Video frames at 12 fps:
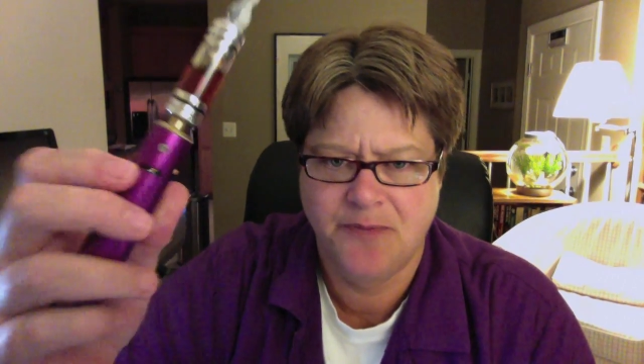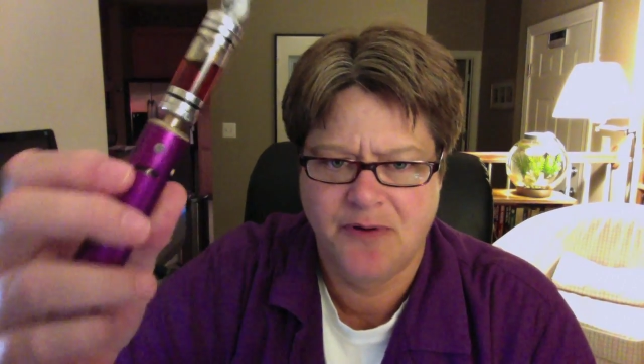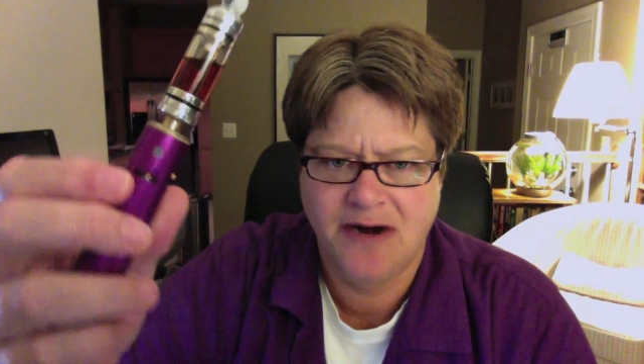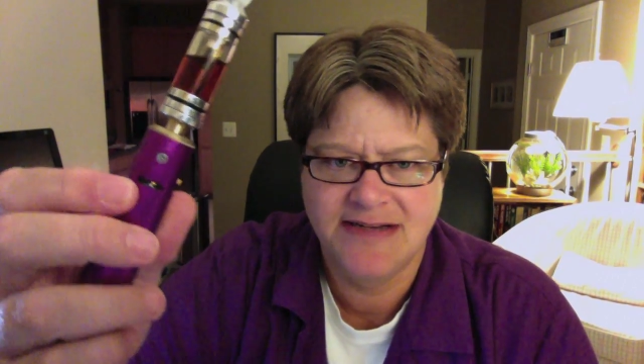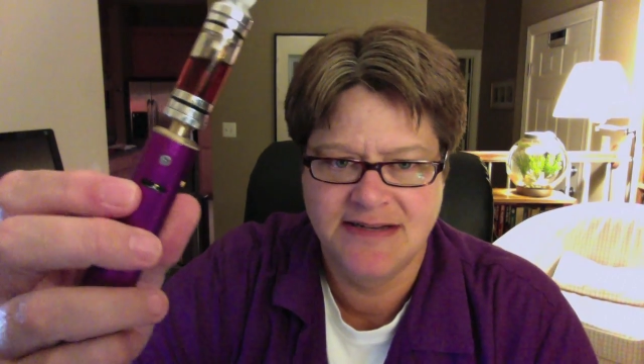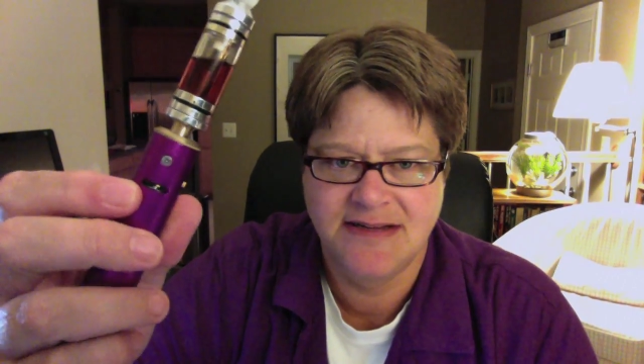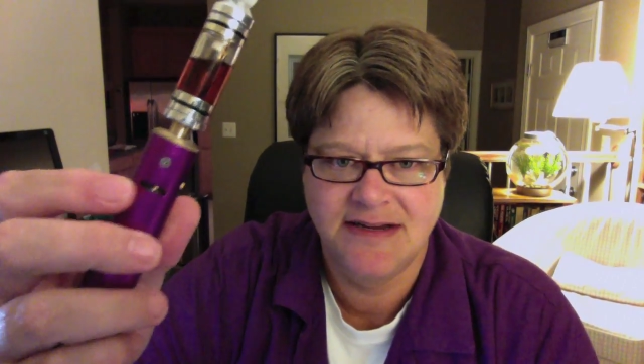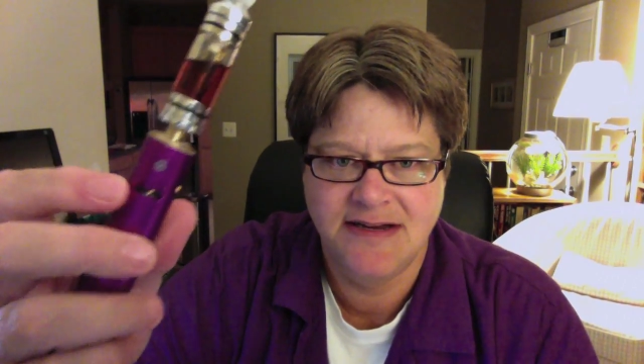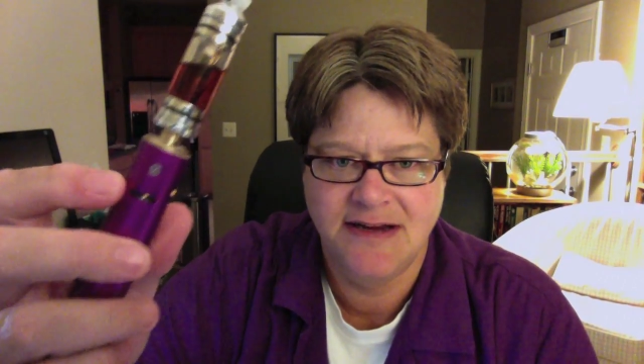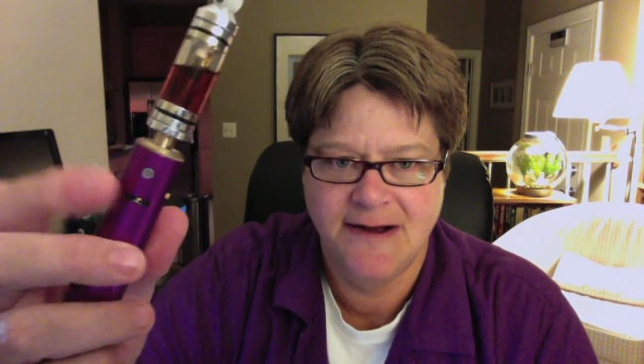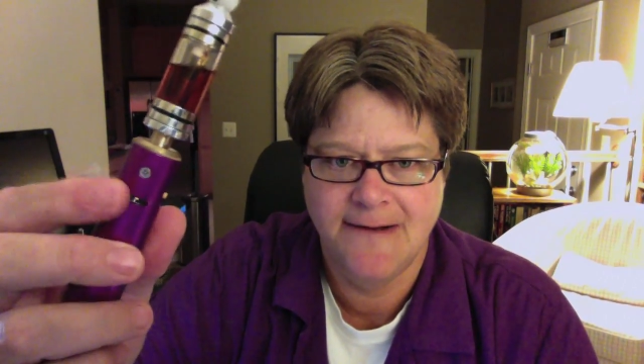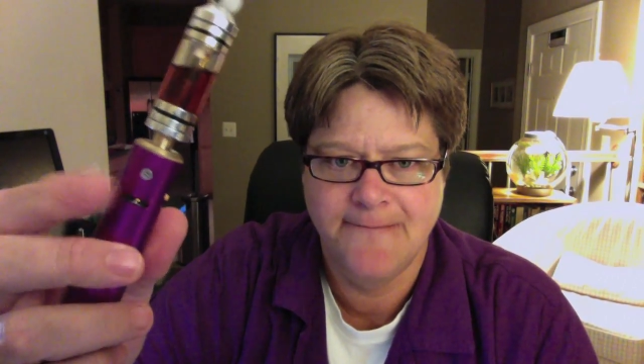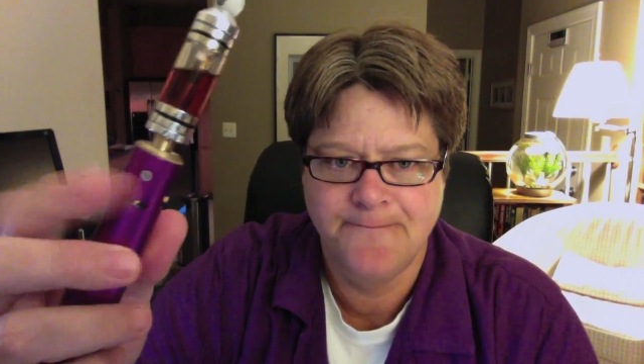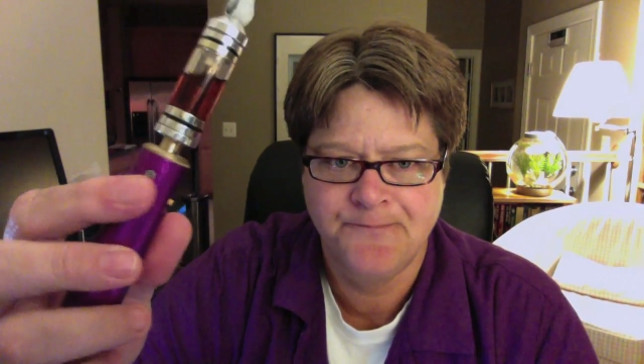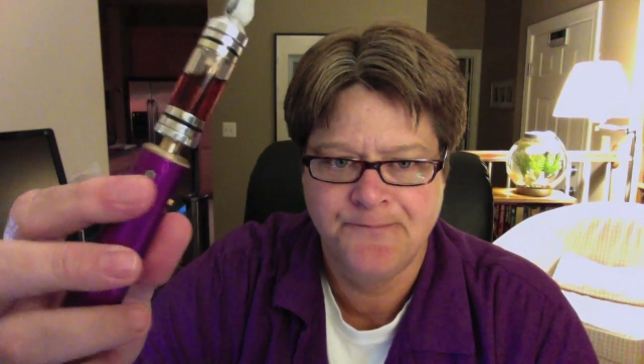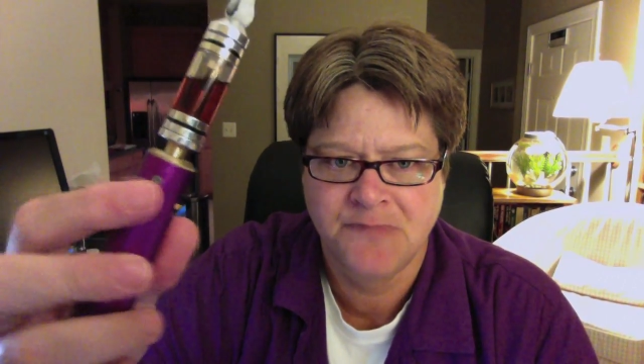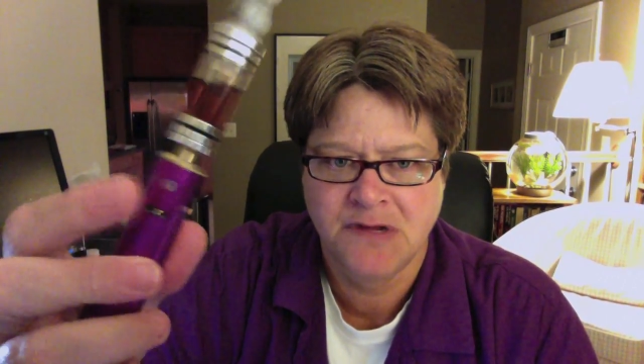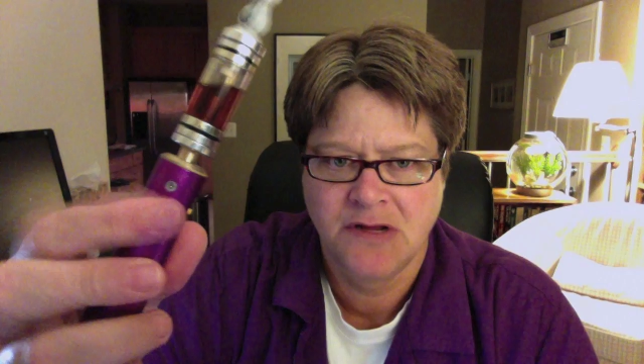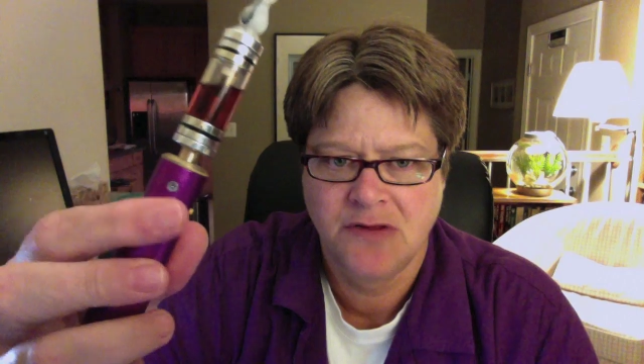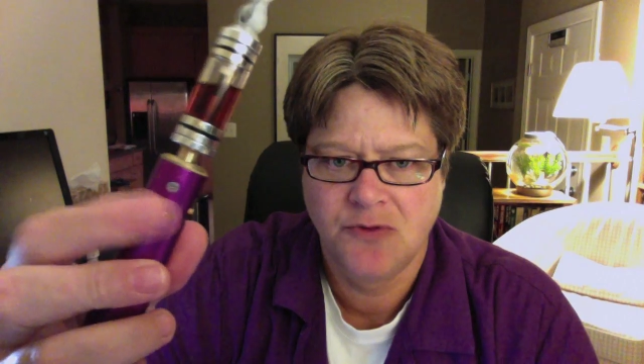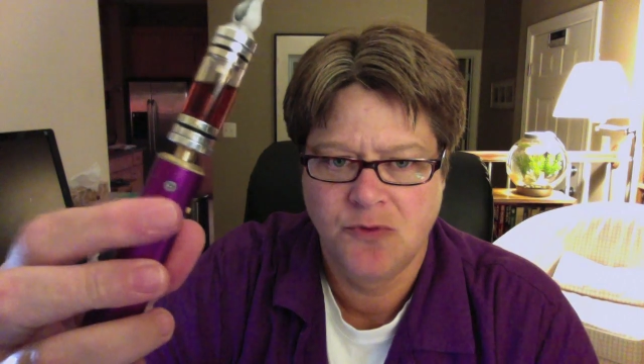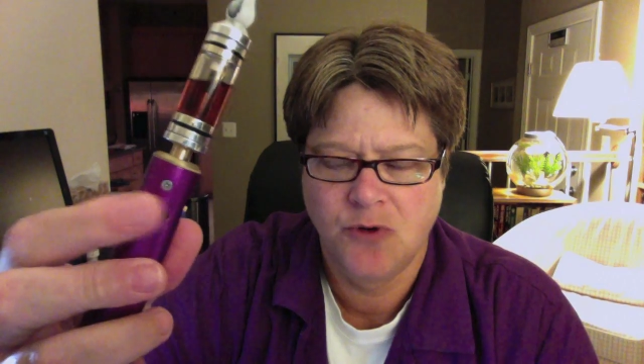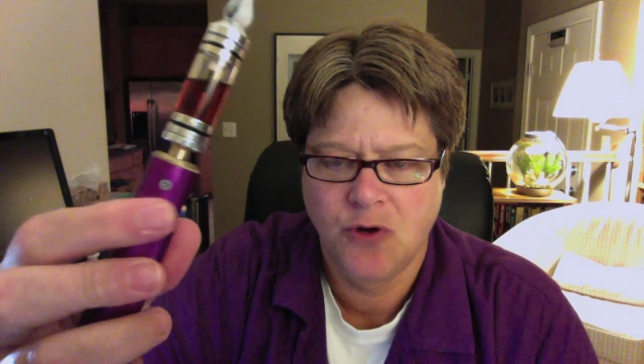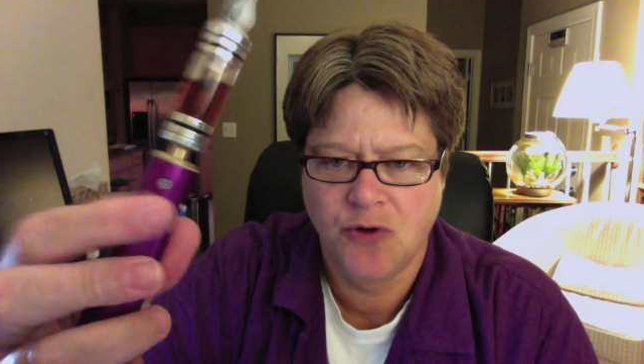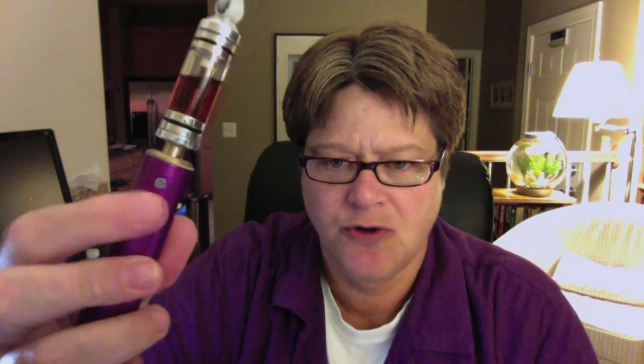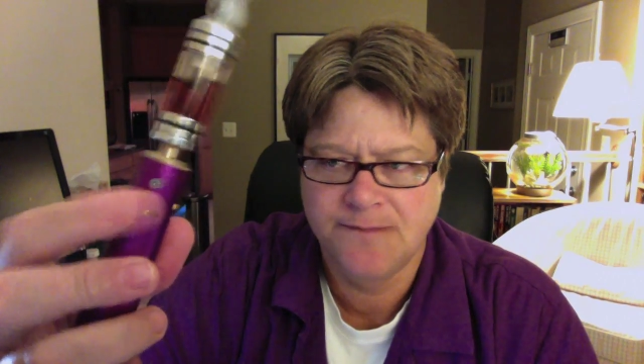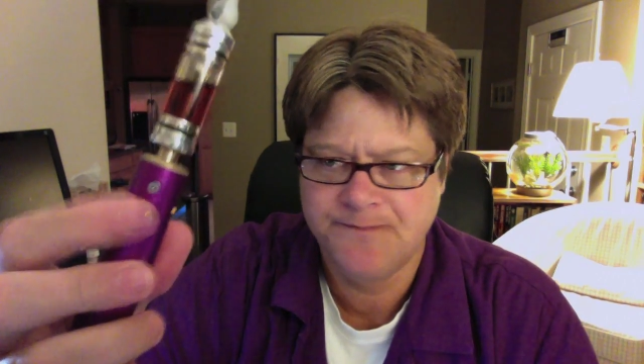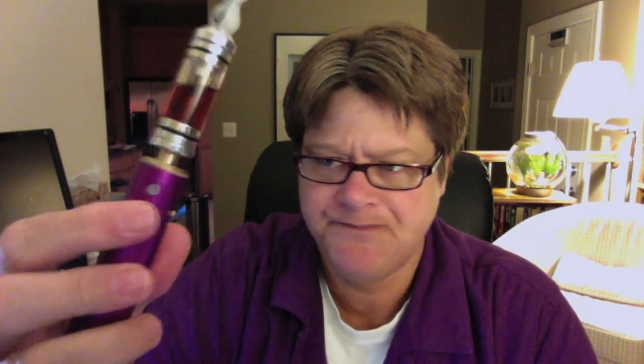press the roller